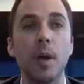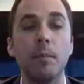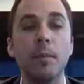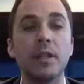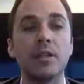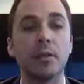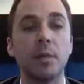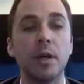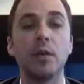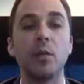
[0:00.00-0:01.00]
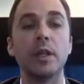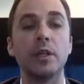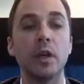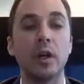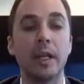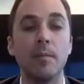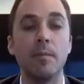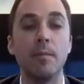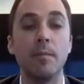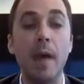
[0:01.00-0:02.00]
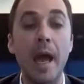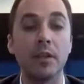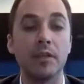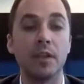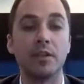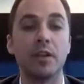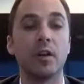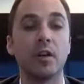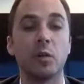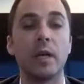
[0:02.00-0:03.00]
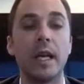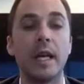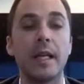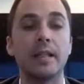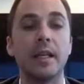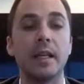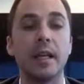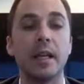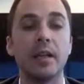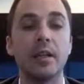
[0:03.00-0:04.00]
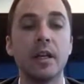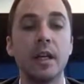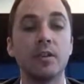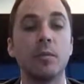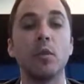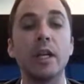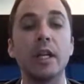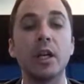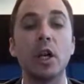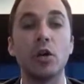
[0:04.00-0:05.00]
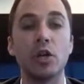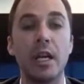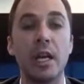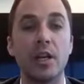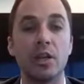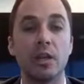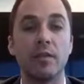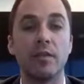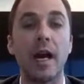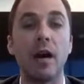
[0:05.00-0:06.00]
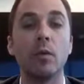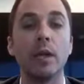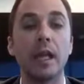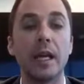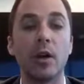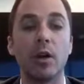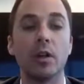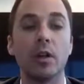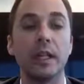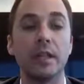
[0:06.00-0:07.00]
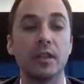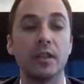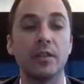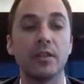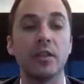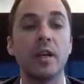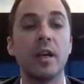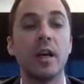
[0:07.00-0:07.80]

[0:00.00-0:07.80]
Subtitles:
business pivot we took in May of this year, 2018, and some renegotiation of how we lay out our leases